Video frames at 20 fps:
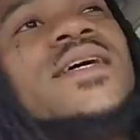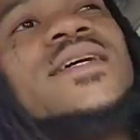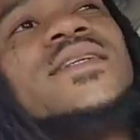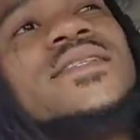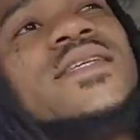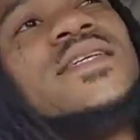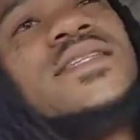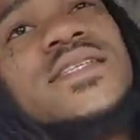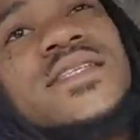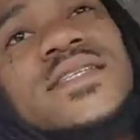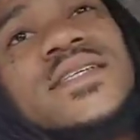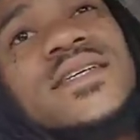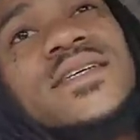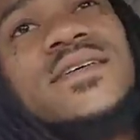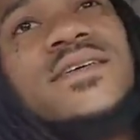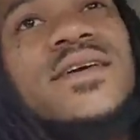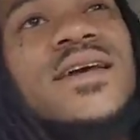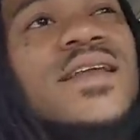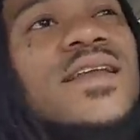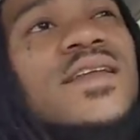there and teach it to you.
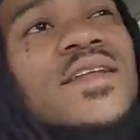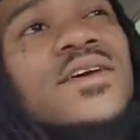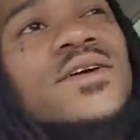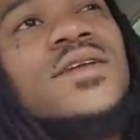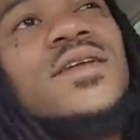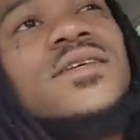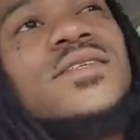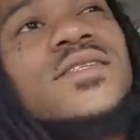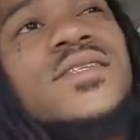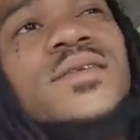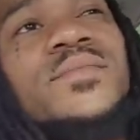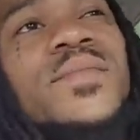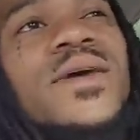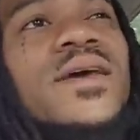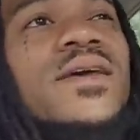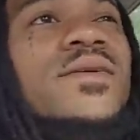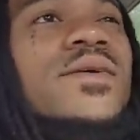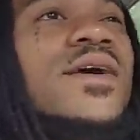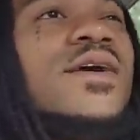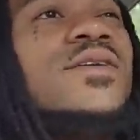You gotta learn that shit,
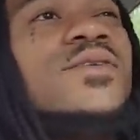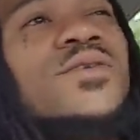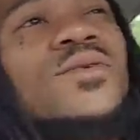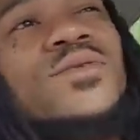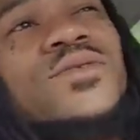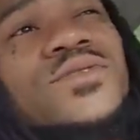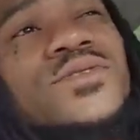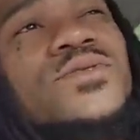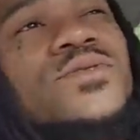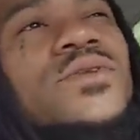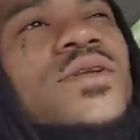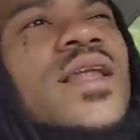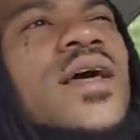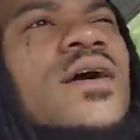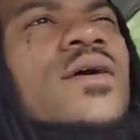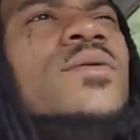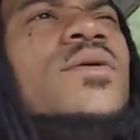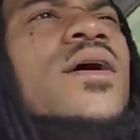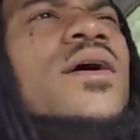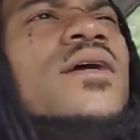man. You gotta go into it
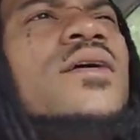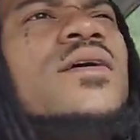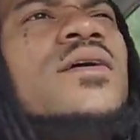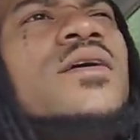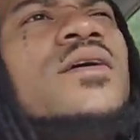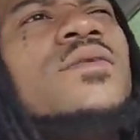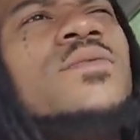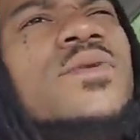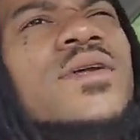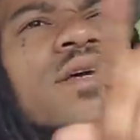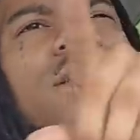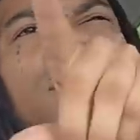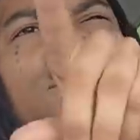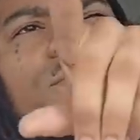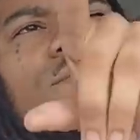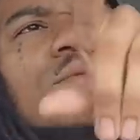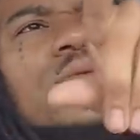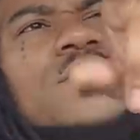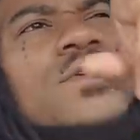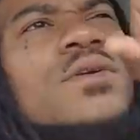Like, okay, what do you
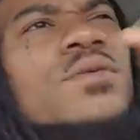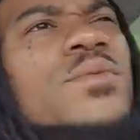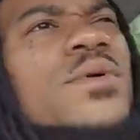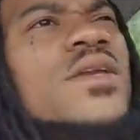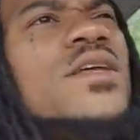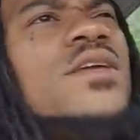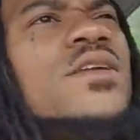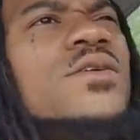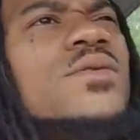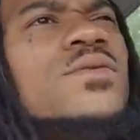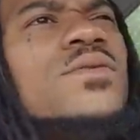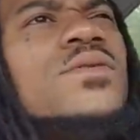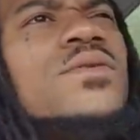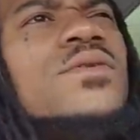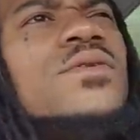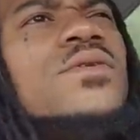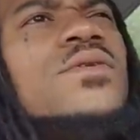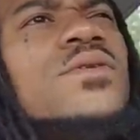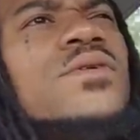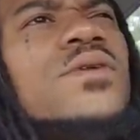do? What do you do?
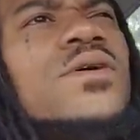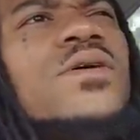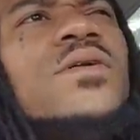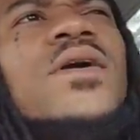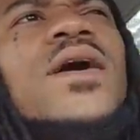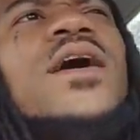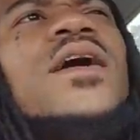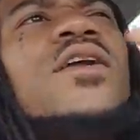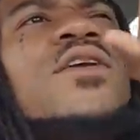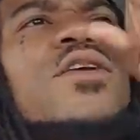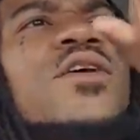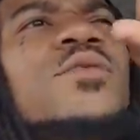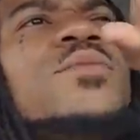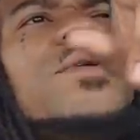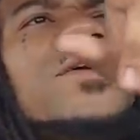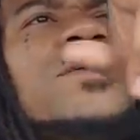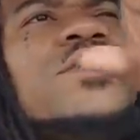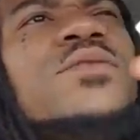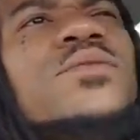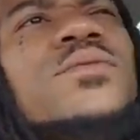Oh, I gotta learn
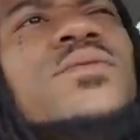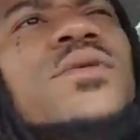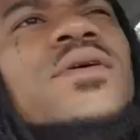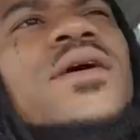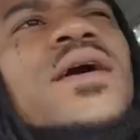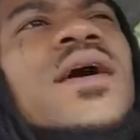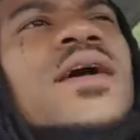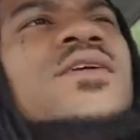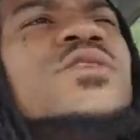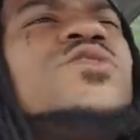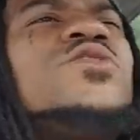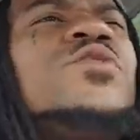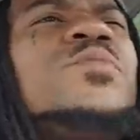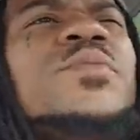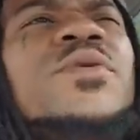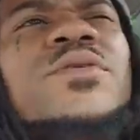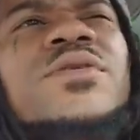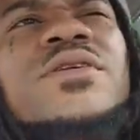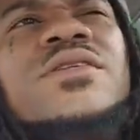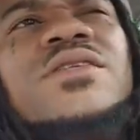what he do. Hey, scoop
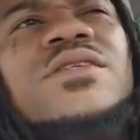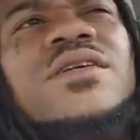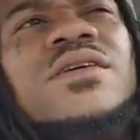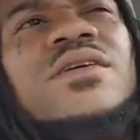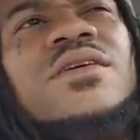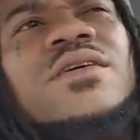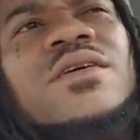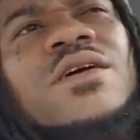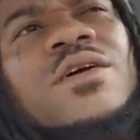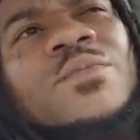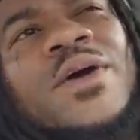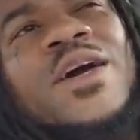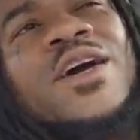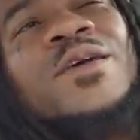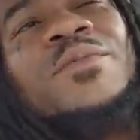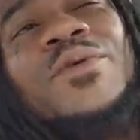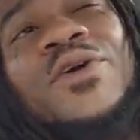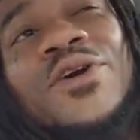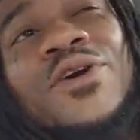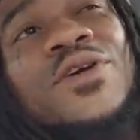me on this shit.
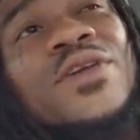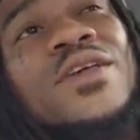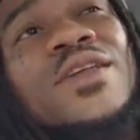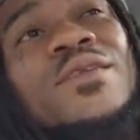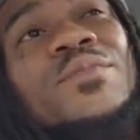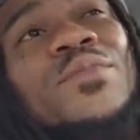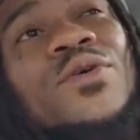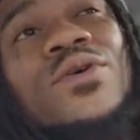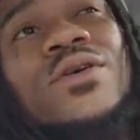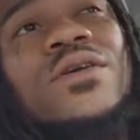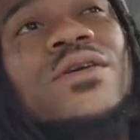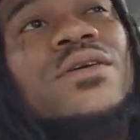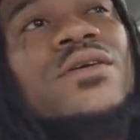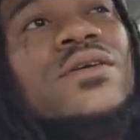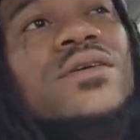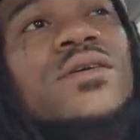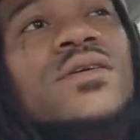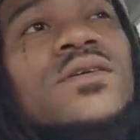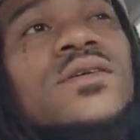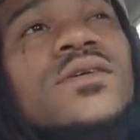Wake up early in the morning.
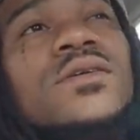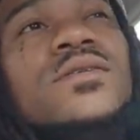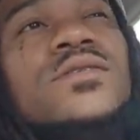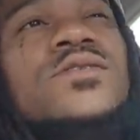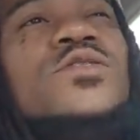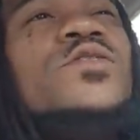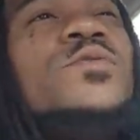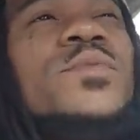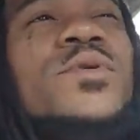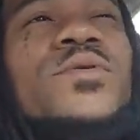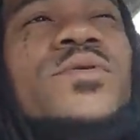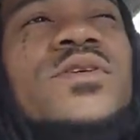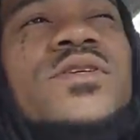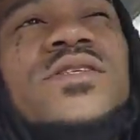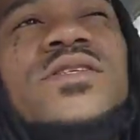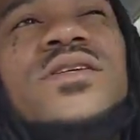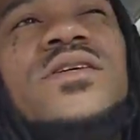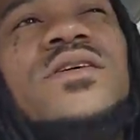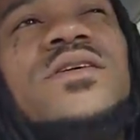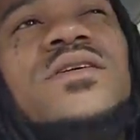Scoop me on
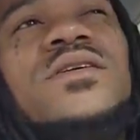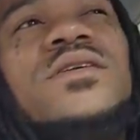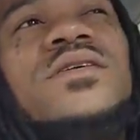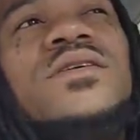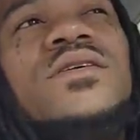this shit.